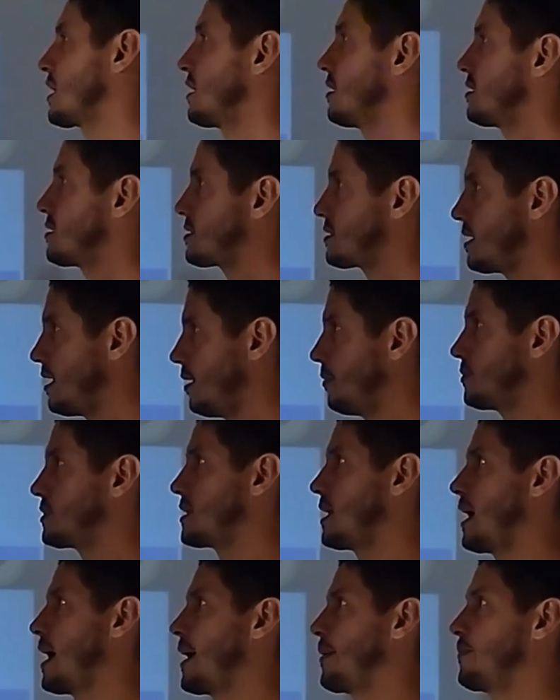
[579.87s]

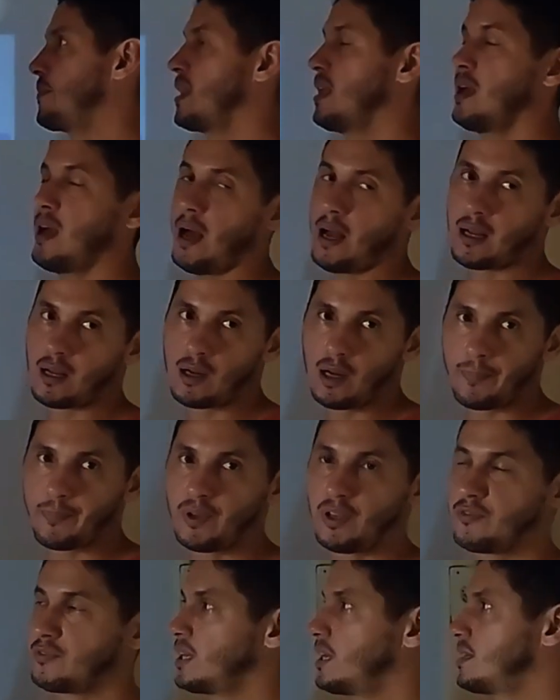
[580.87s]
Sometime, a couple
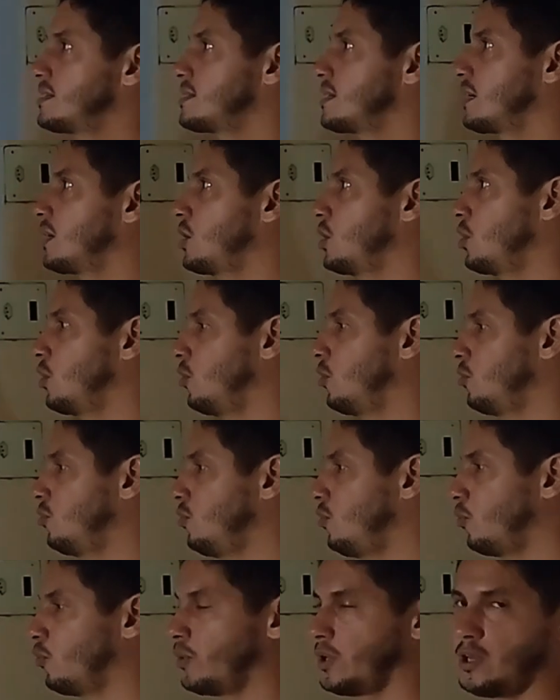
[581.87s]
of days ago,
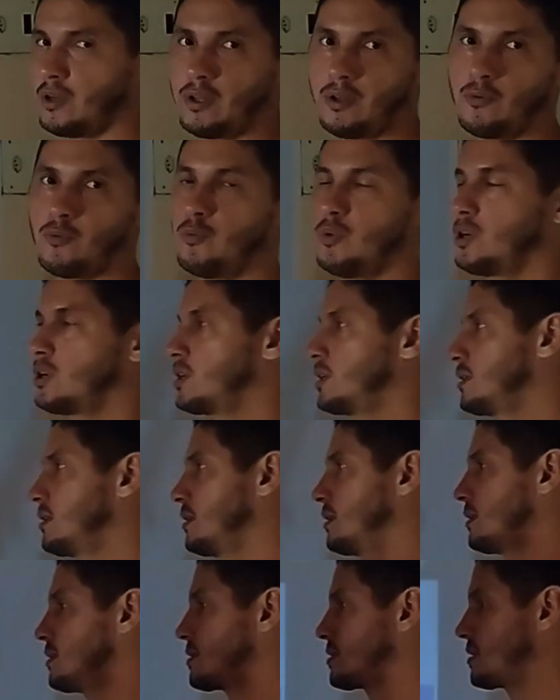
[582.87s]
we
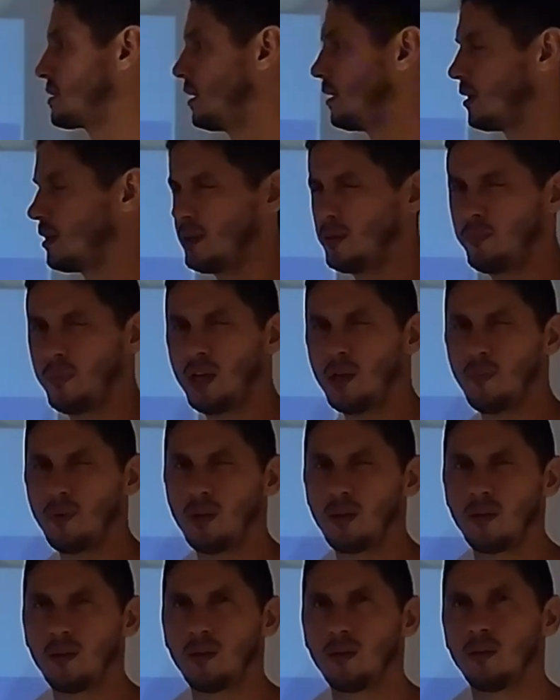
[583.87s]
were studying
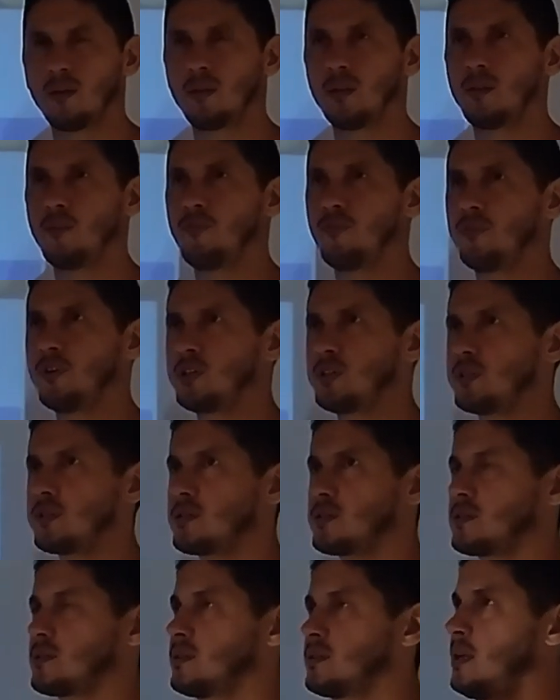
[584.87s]
maybe the
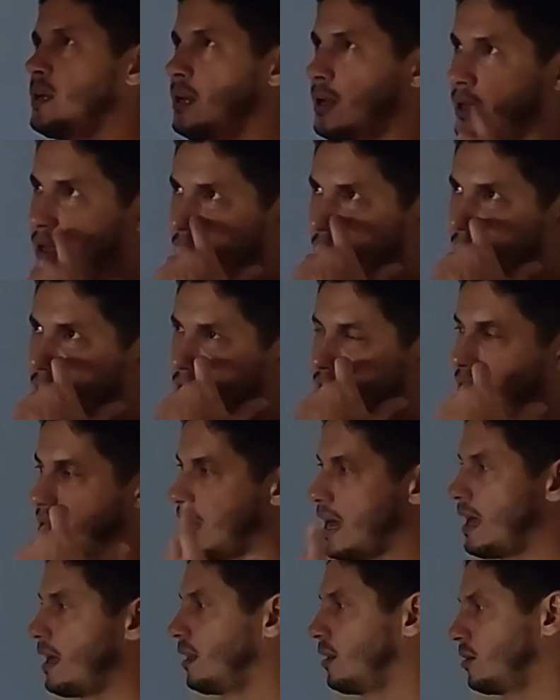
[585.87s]
first
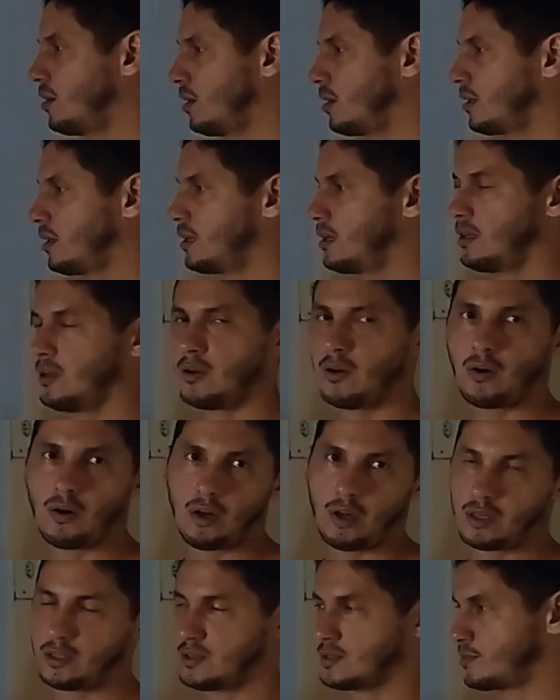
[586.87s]
dialogue
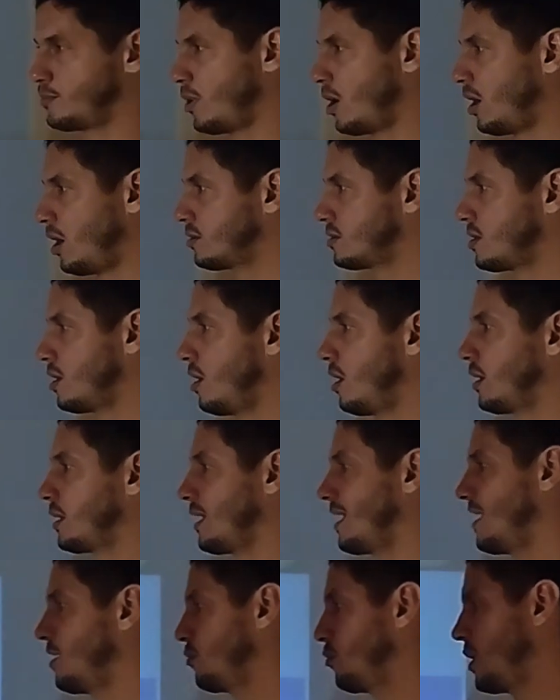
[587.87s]
on small talk,
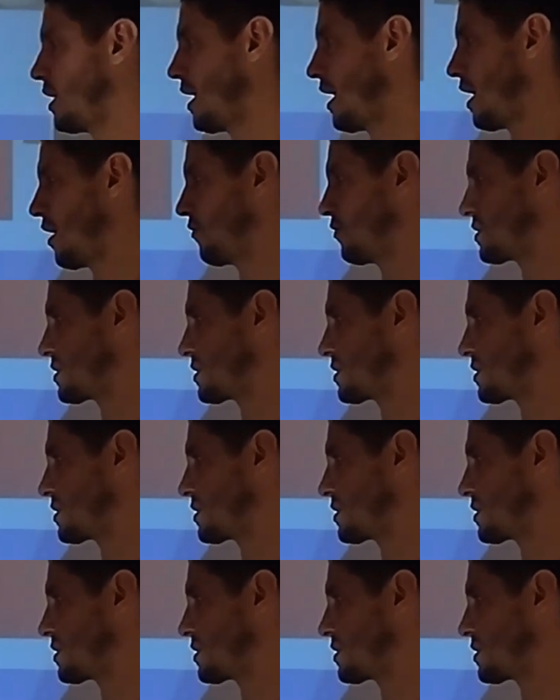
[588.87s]
and we have